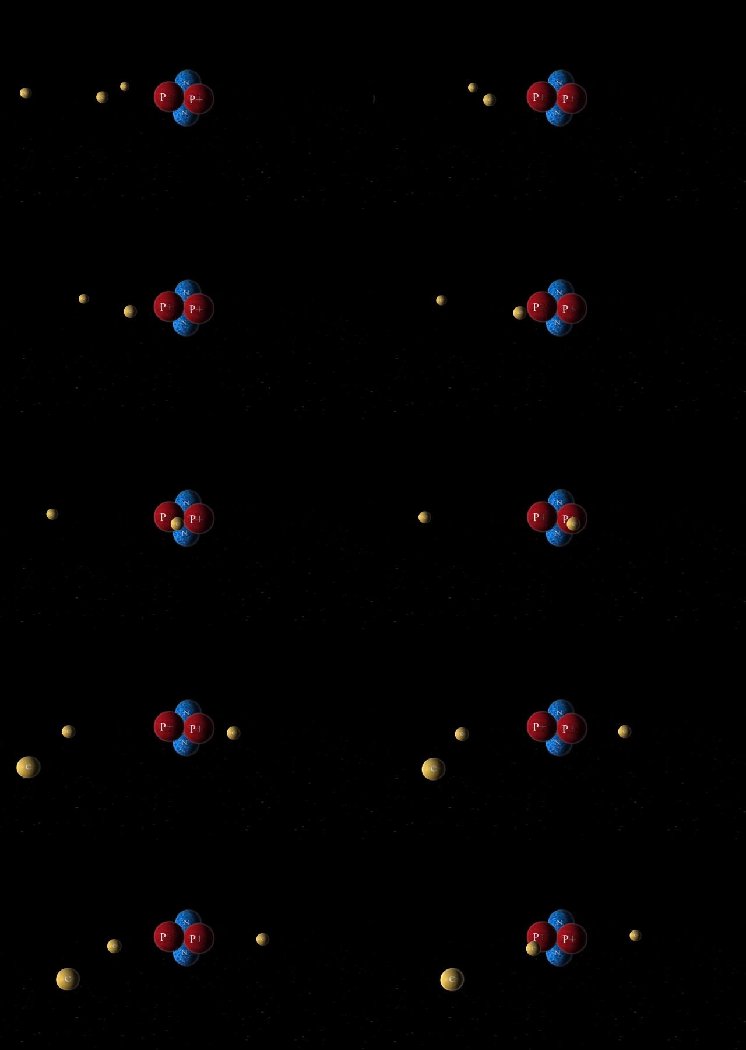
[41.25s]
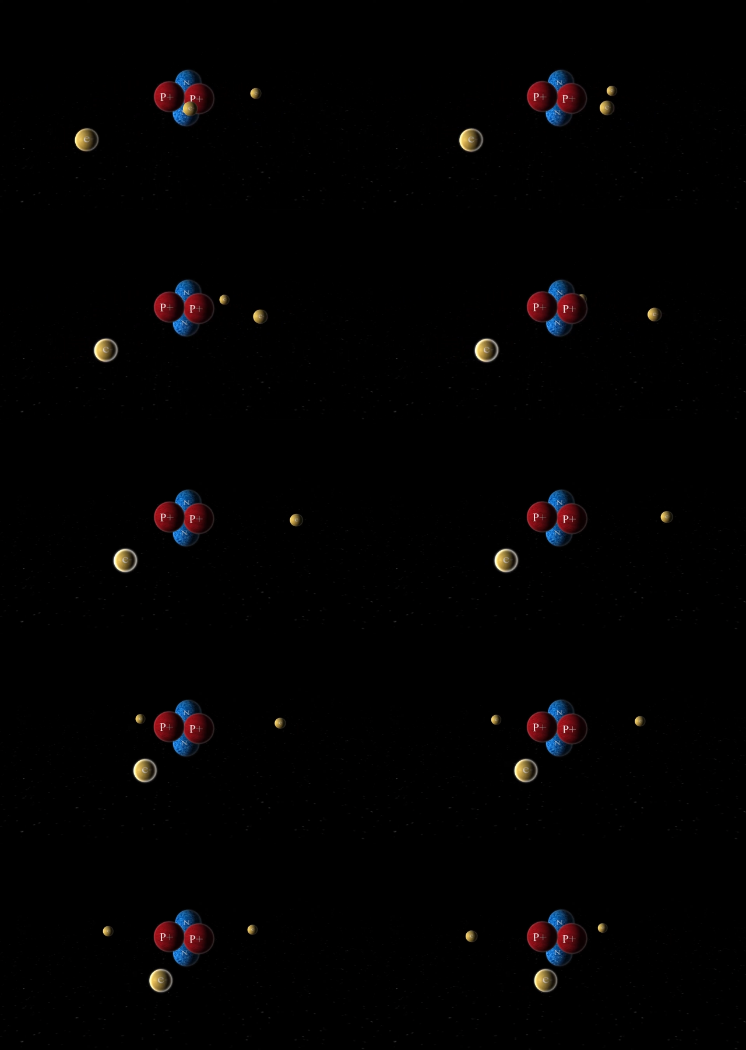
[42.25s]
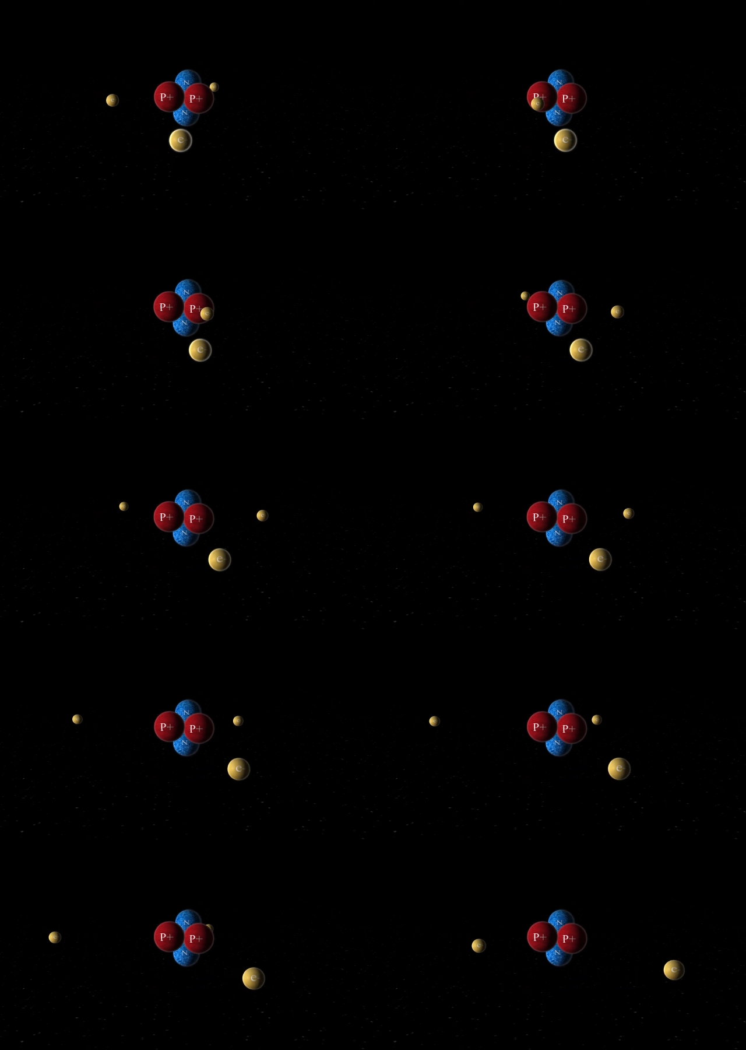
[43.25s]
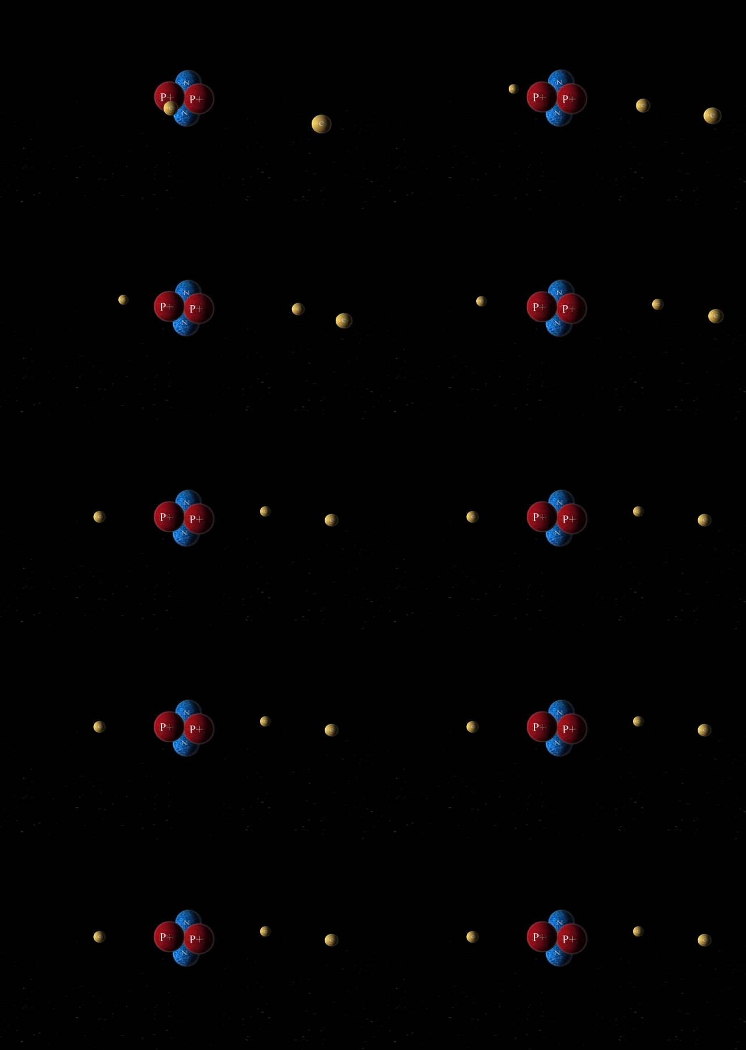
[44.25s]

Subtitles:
[unreadable: no face in view]